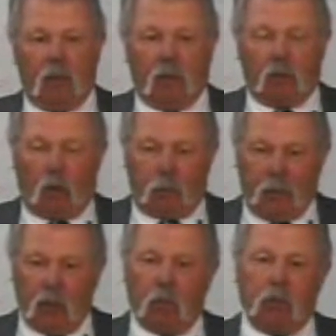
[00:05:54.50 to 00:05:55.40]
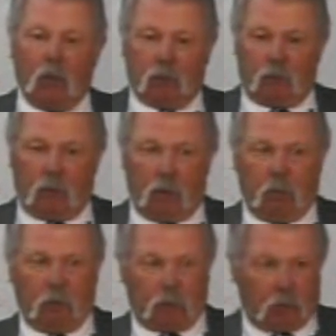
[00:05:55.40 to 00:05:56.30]
And the torpedo boats
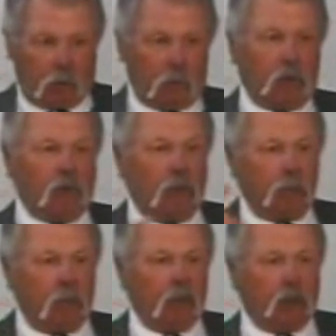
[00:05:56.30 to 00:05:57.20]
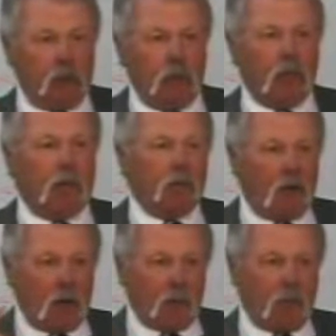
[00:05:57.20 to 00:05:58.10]
would circle the ship and shoot at our
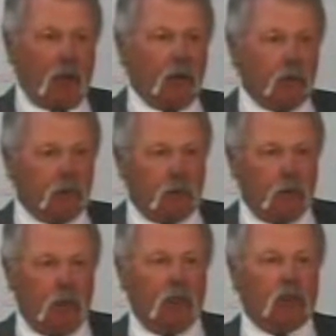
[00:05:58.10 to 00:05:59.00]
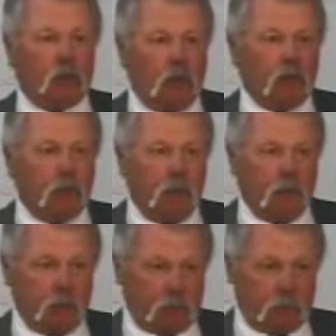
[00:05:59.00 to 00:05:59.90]
firefighters and stretcher
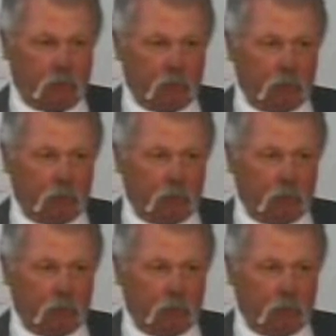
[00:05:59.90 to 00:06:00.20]
bearers.